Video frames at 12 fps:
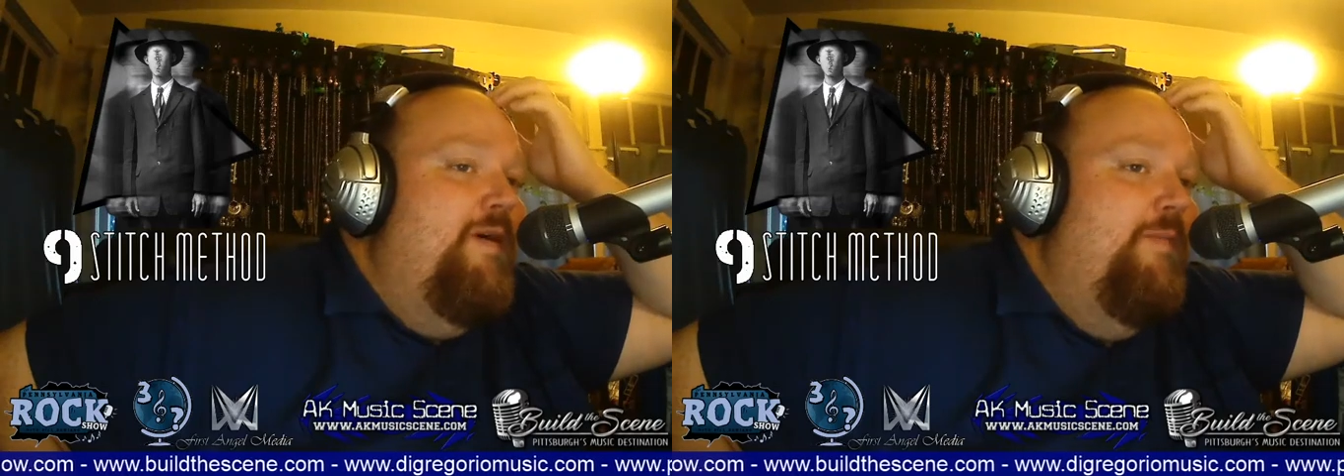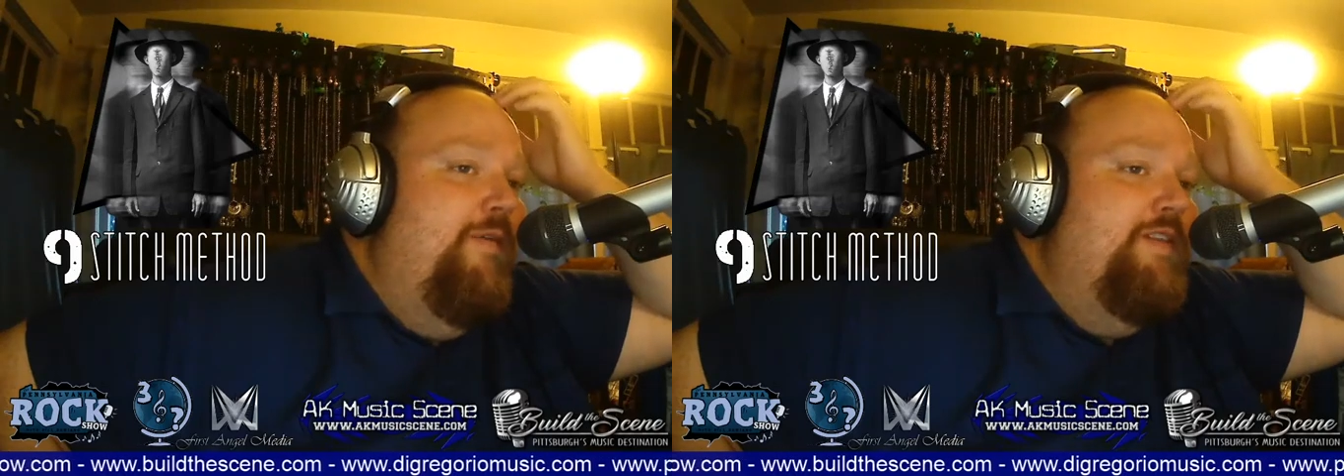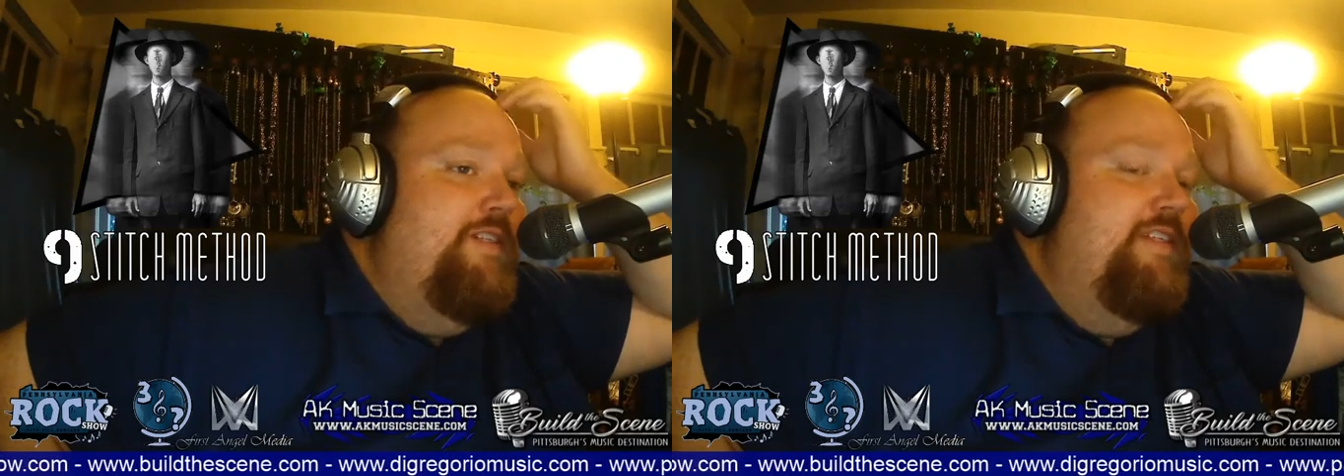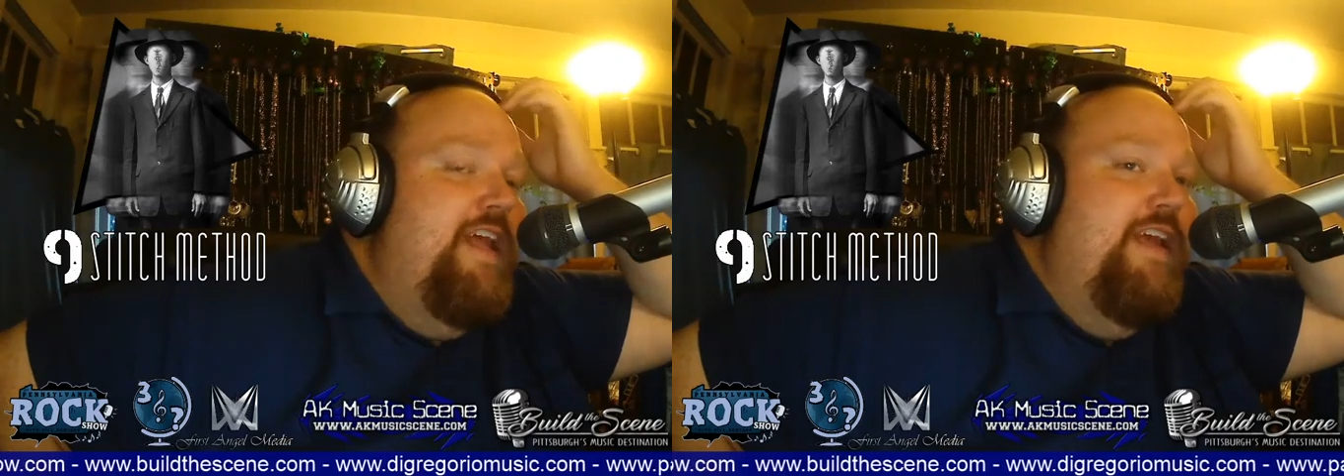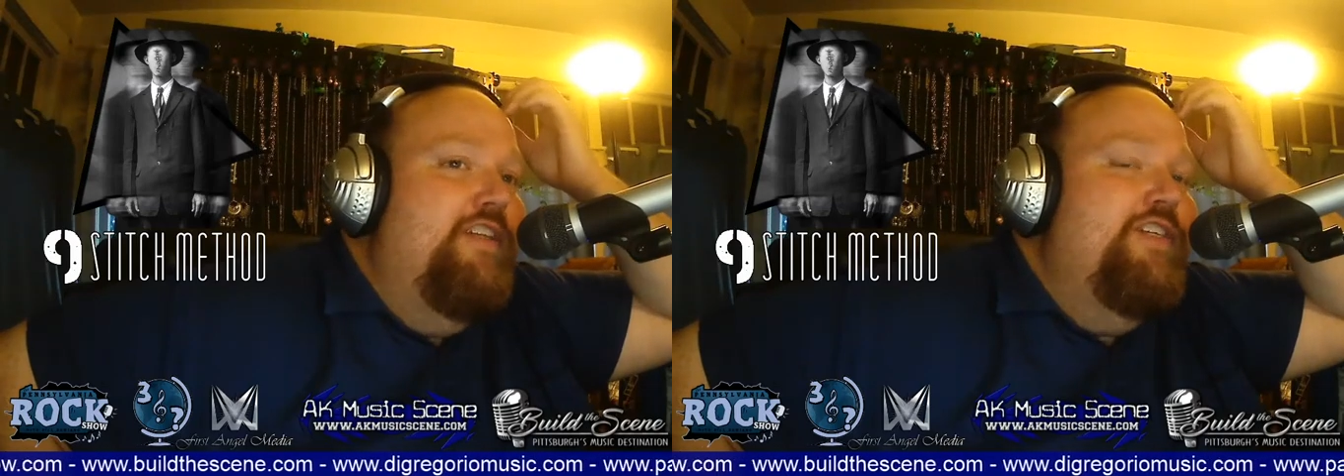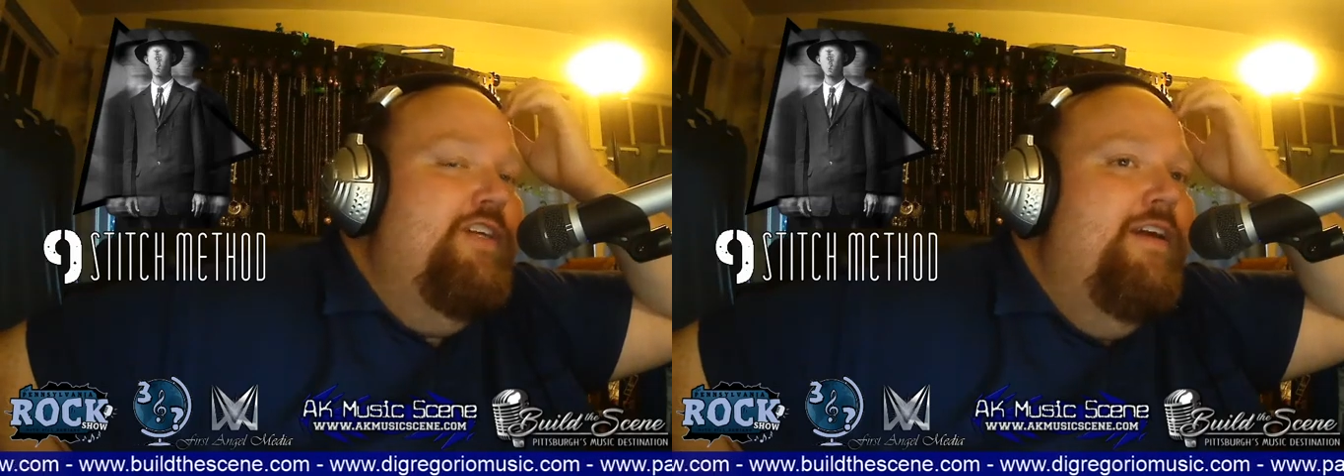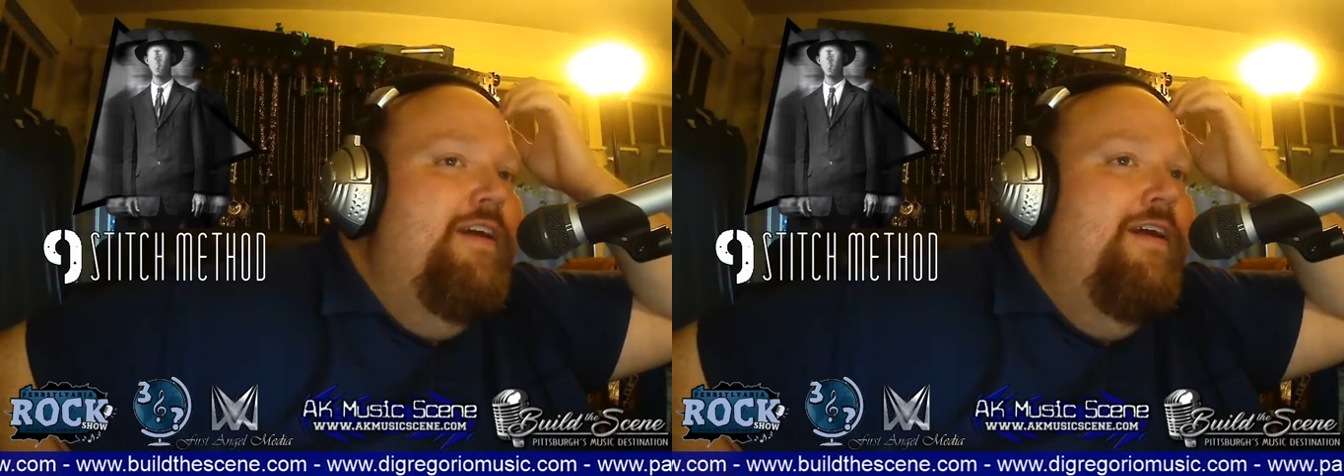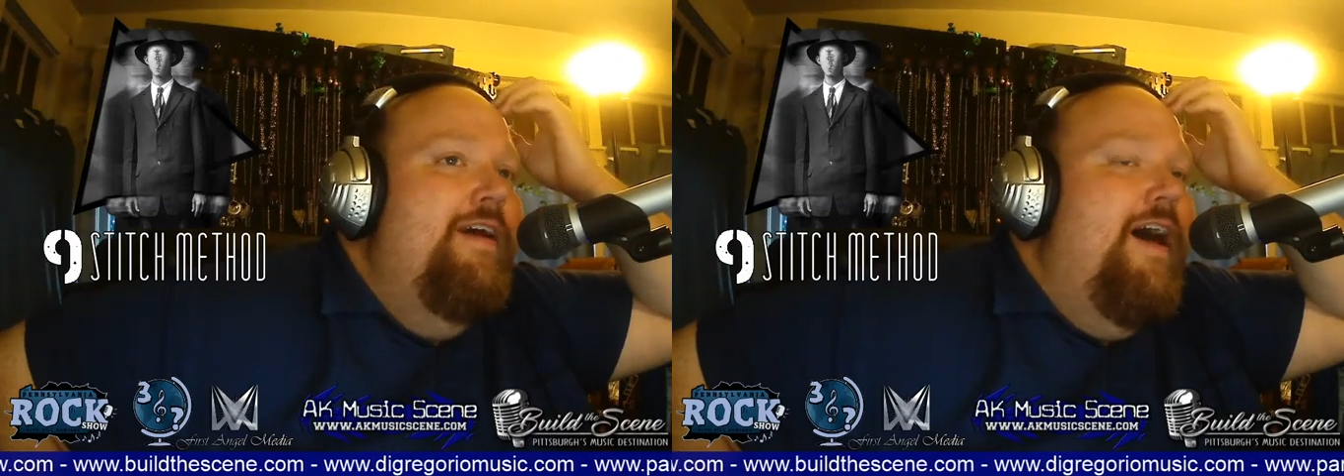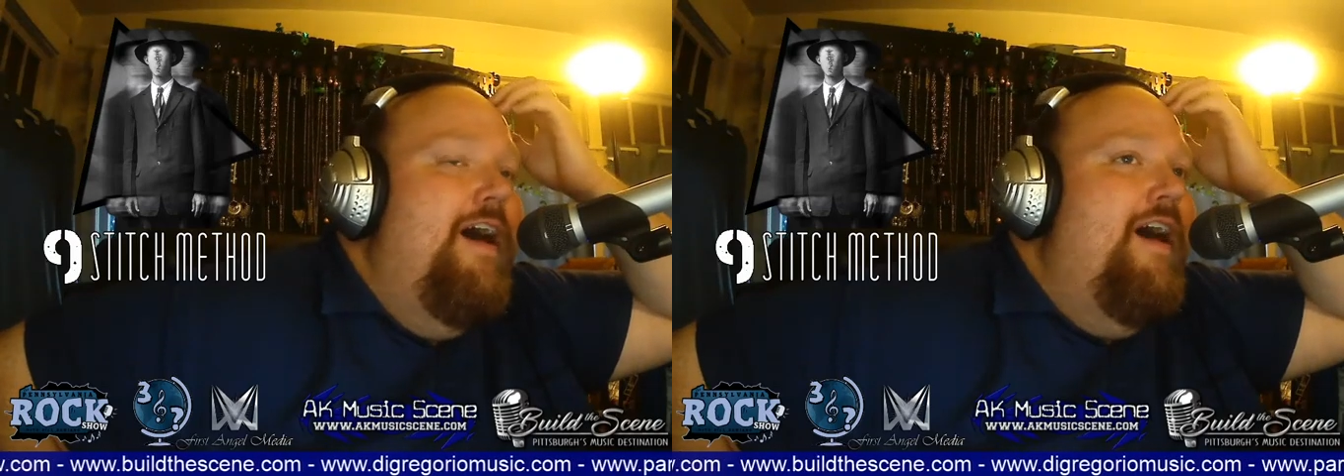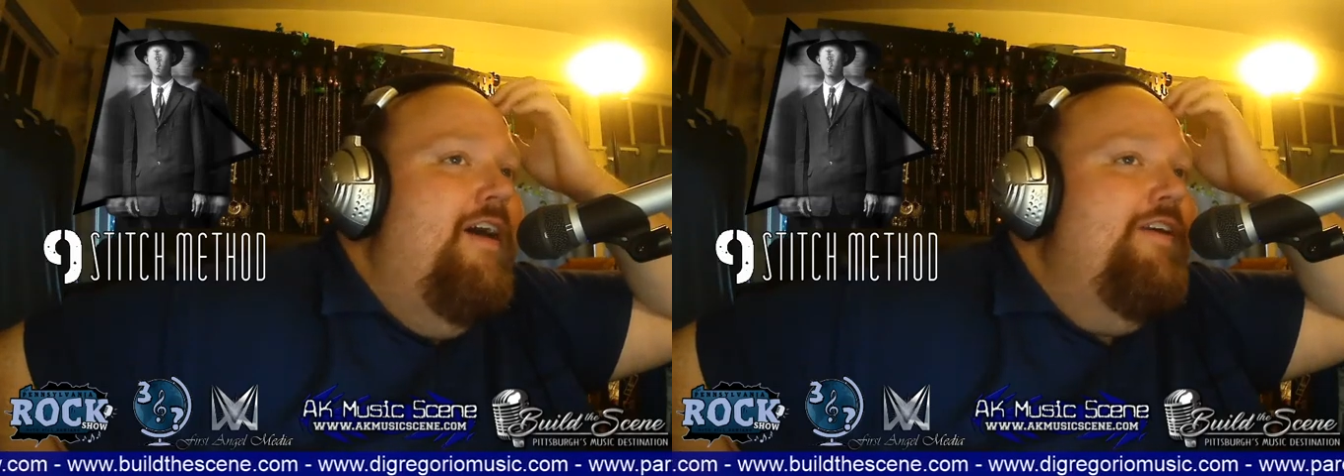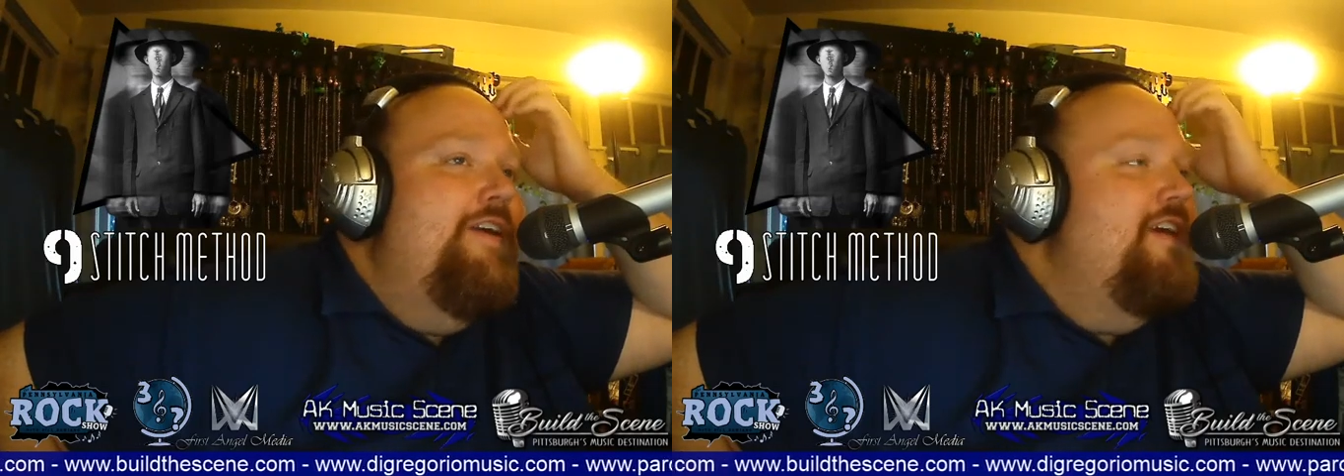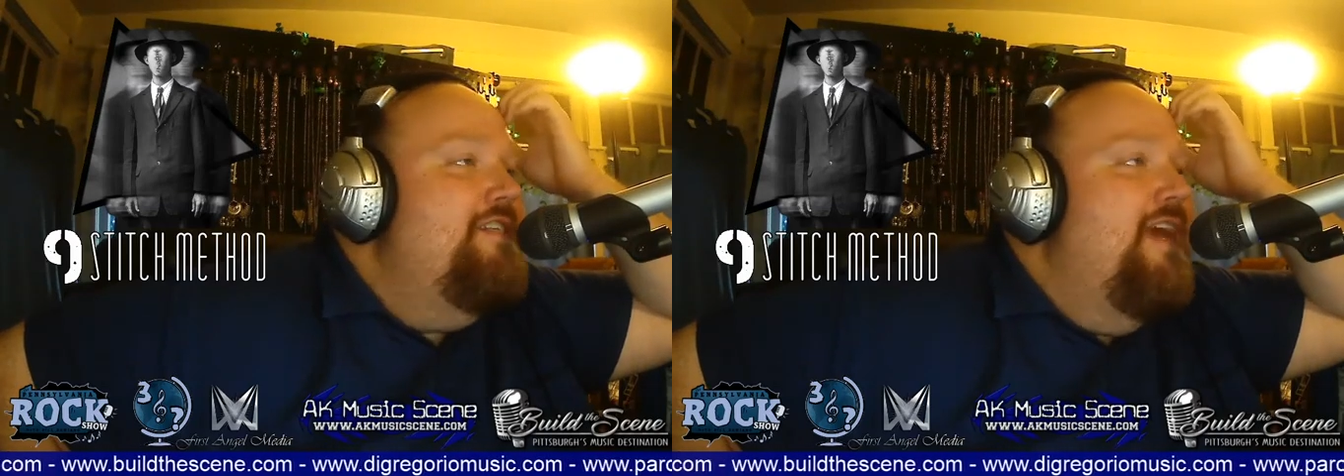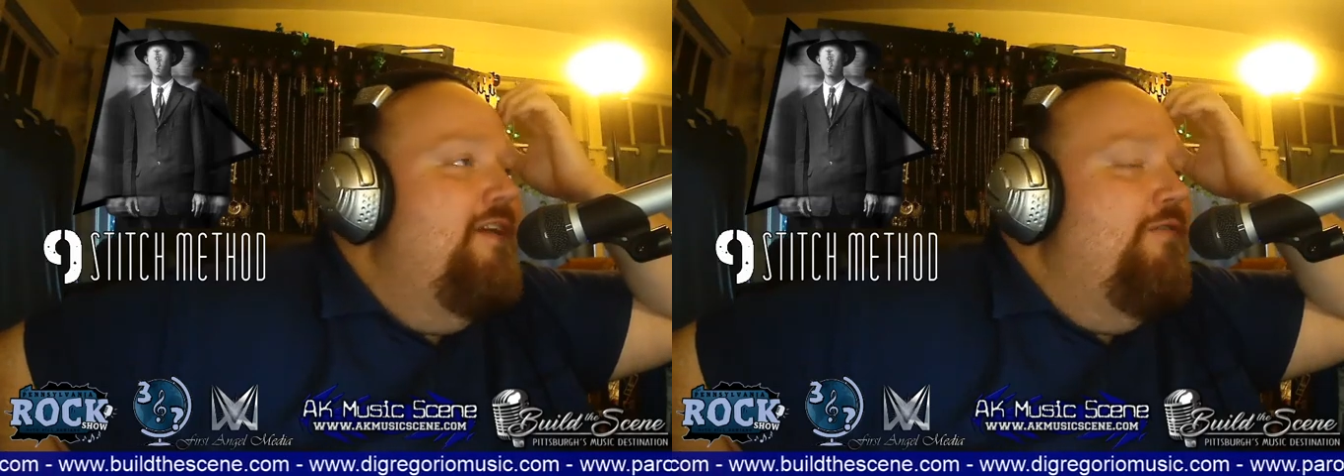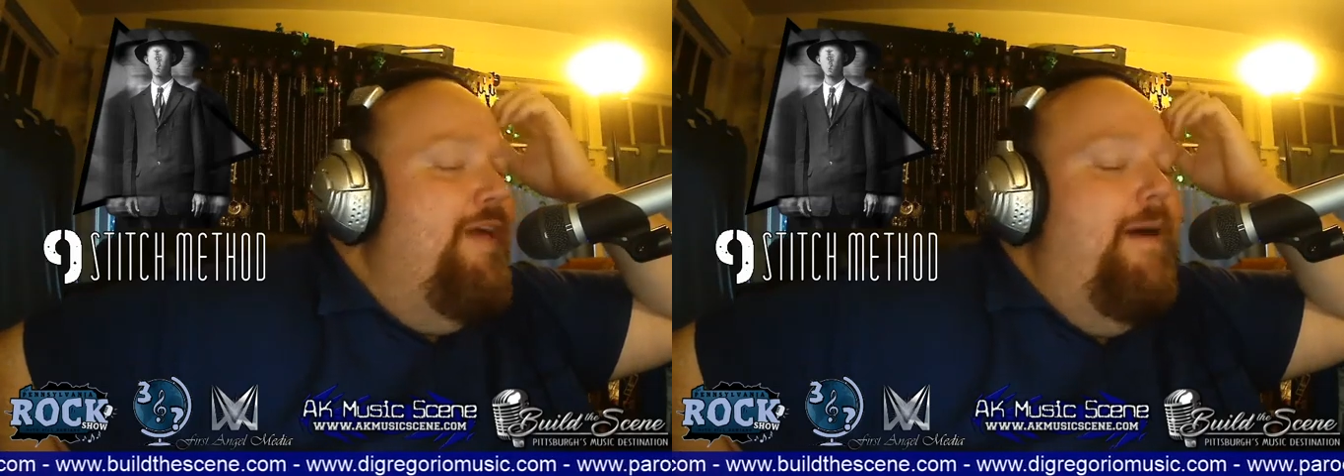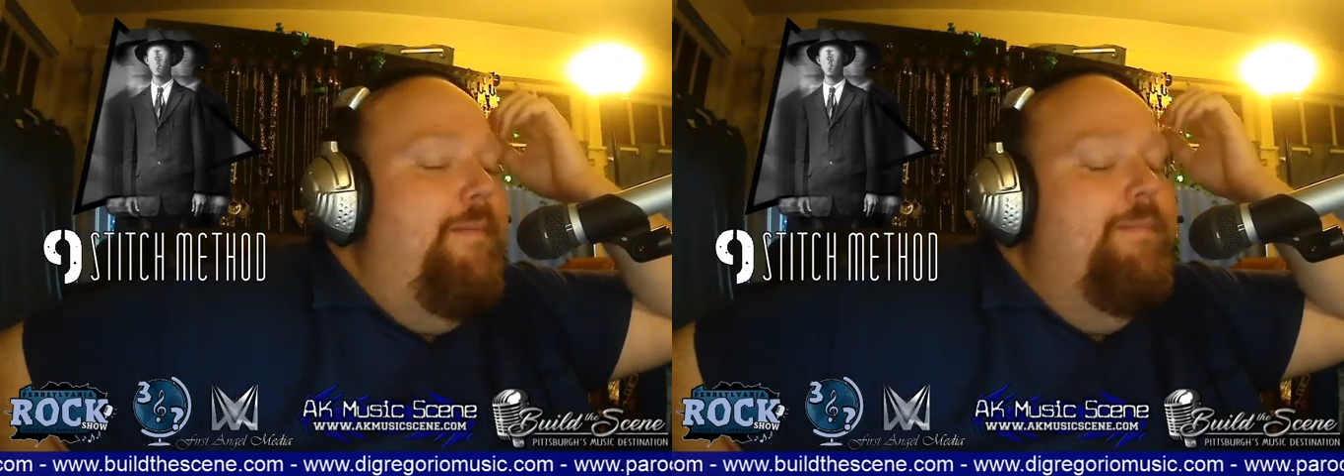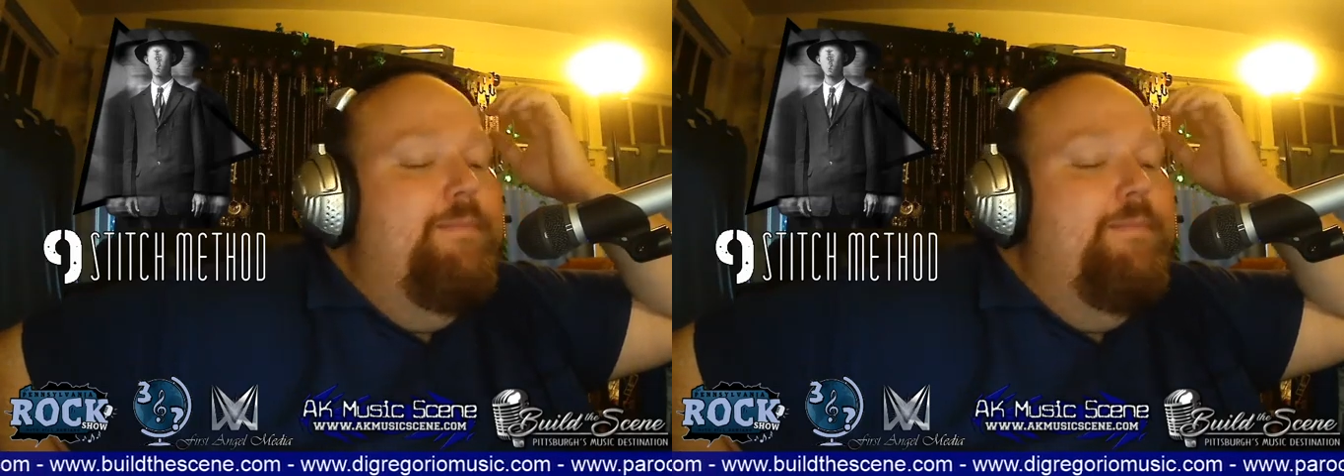up on stage. How, how do you guys handle that?